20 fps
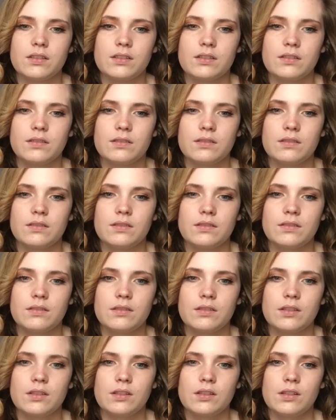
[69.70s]

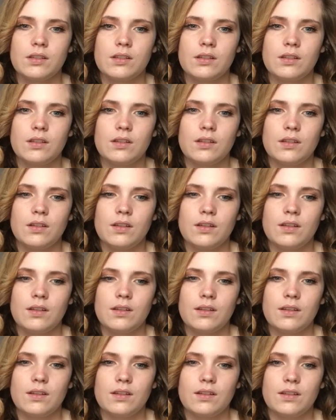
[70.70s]

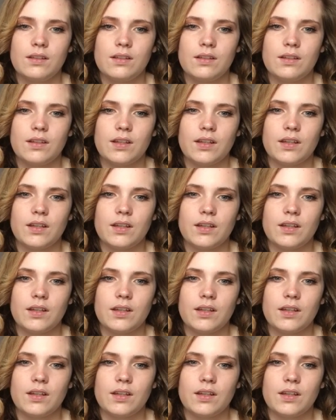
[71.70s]
Nothing is said.